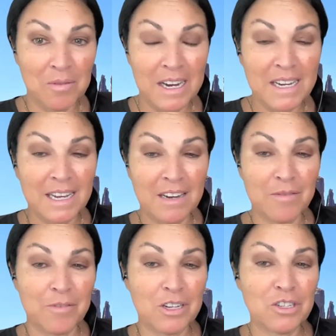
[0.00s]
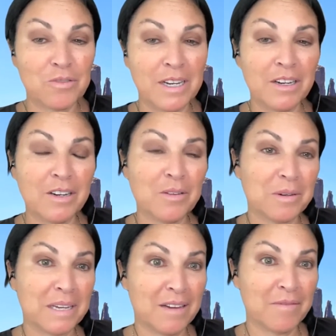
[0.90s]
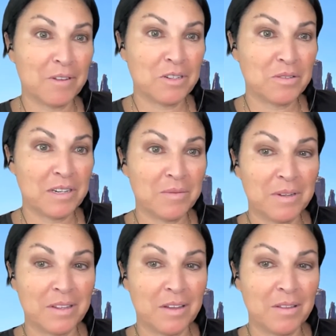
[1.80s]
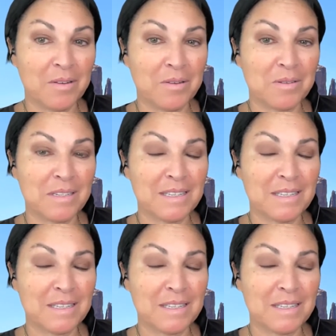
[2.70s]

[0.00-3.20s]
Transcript: getting frustrated or getting frustrated with others,